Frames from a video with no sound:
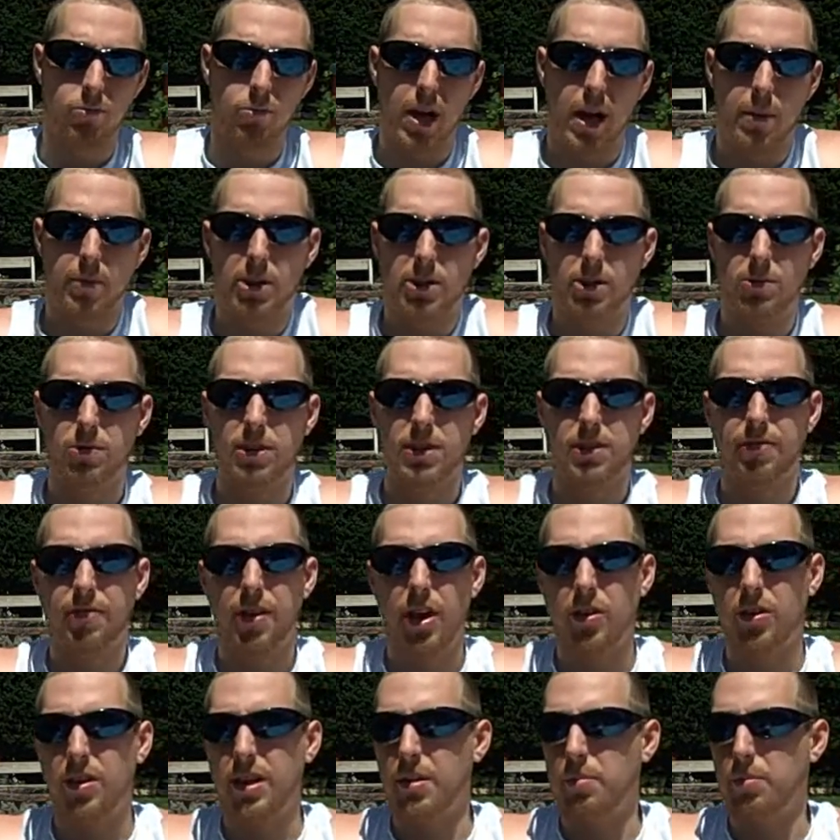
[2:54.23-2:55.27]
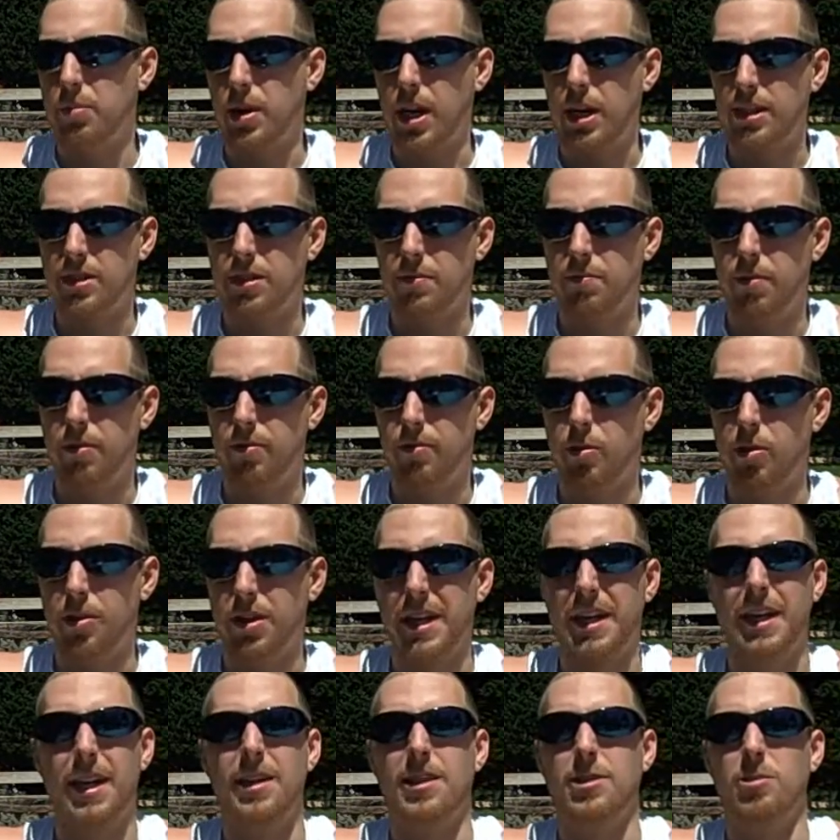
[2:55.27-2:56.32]
Roberts was fairly impressive before
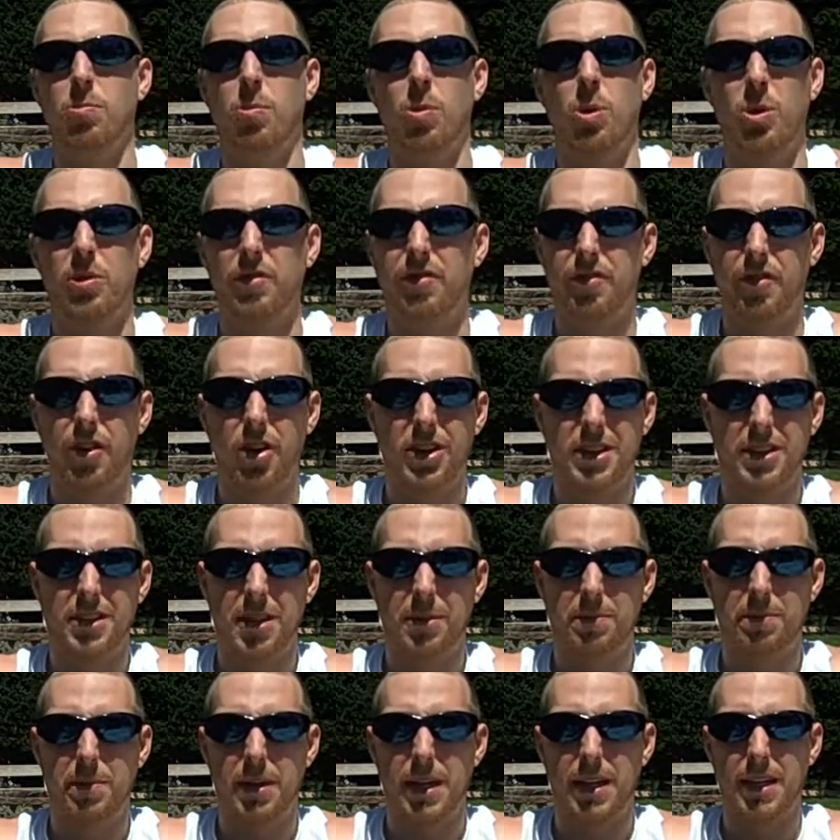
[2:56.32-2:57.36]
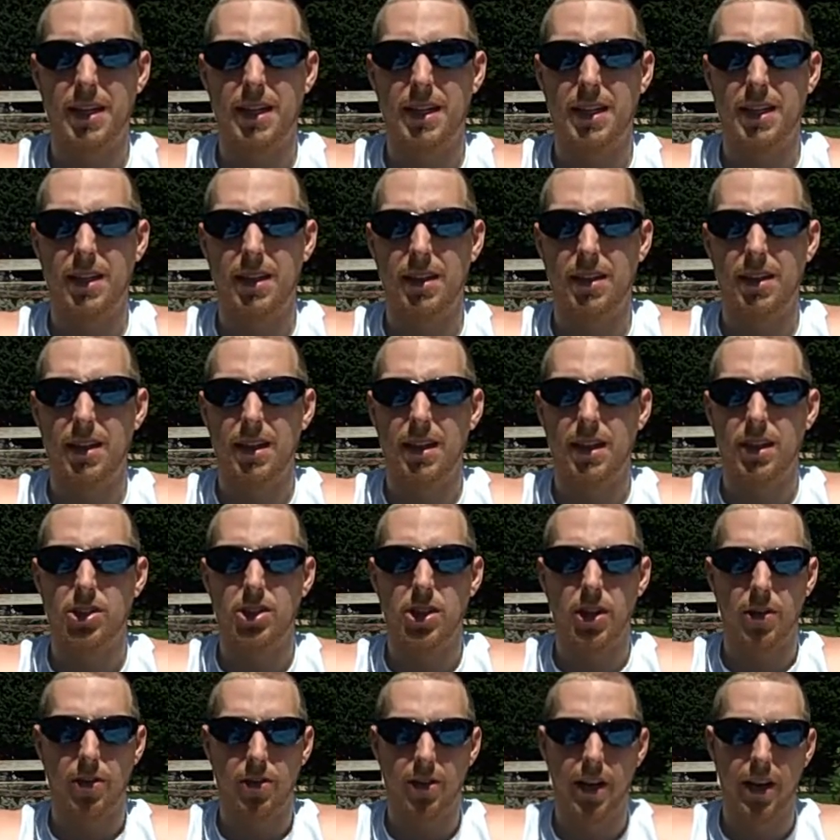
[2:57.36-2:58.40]
he got his world fucked up by
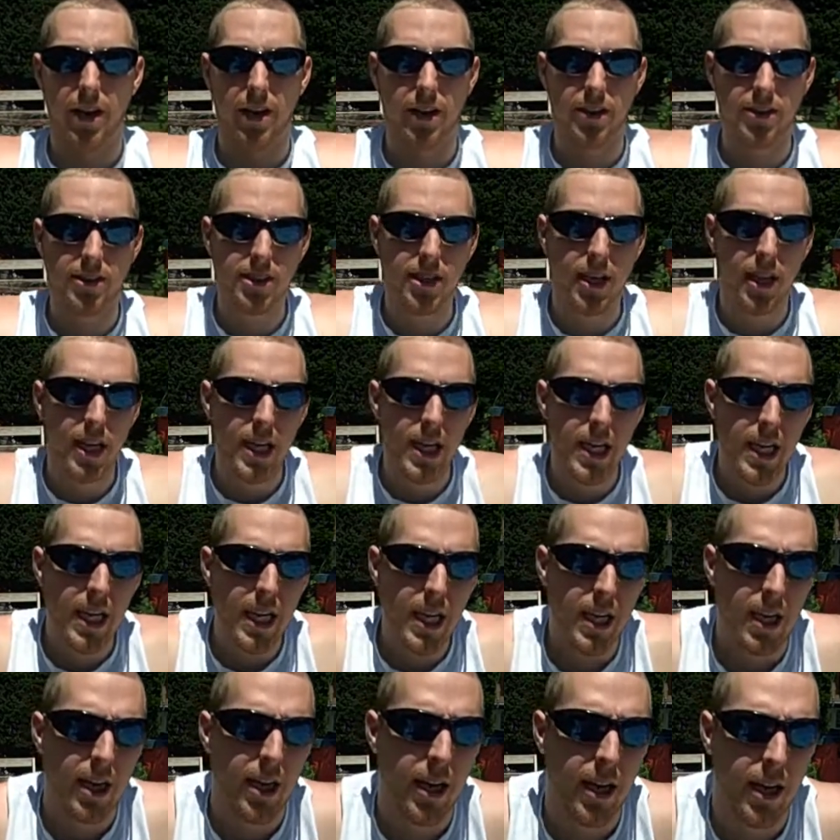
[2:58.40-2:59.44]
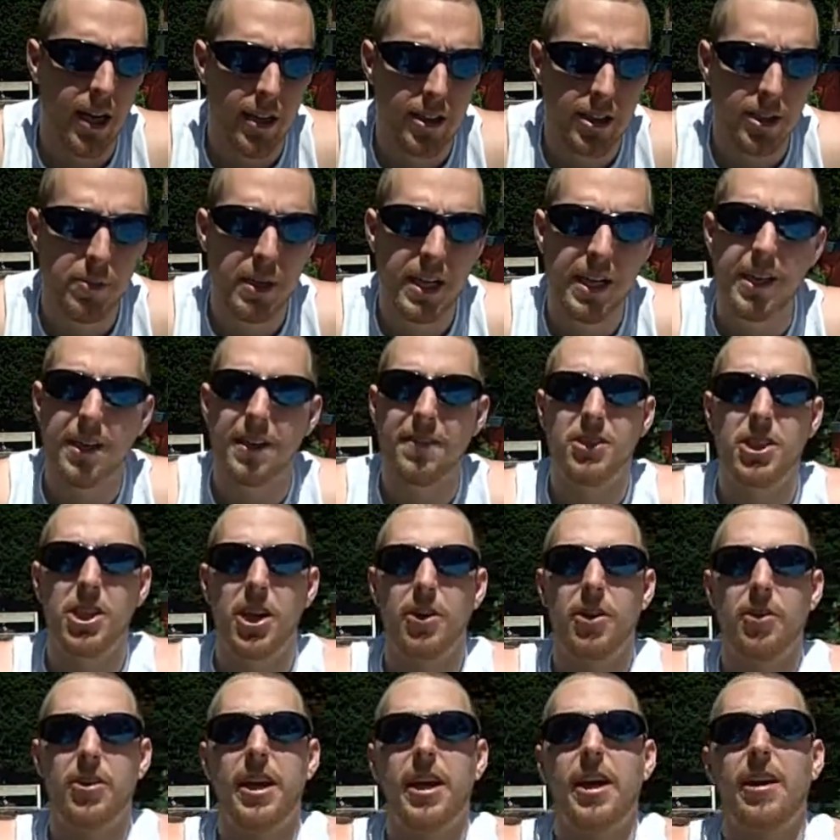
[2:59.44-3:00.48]
Gerald Harris. Speaking of
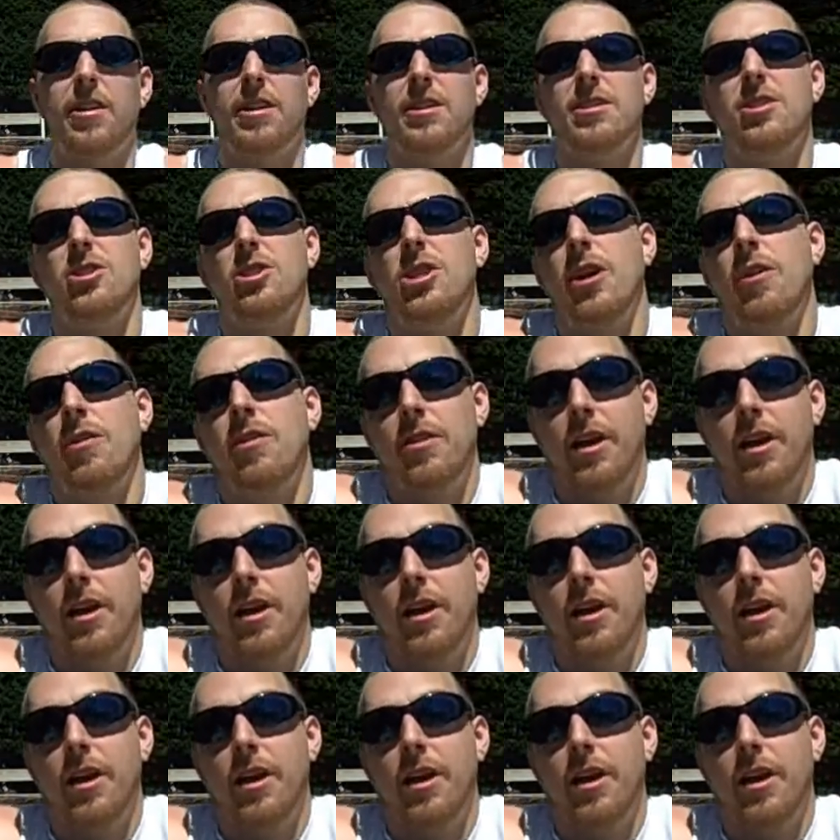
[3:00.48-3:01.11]
Gerald Harris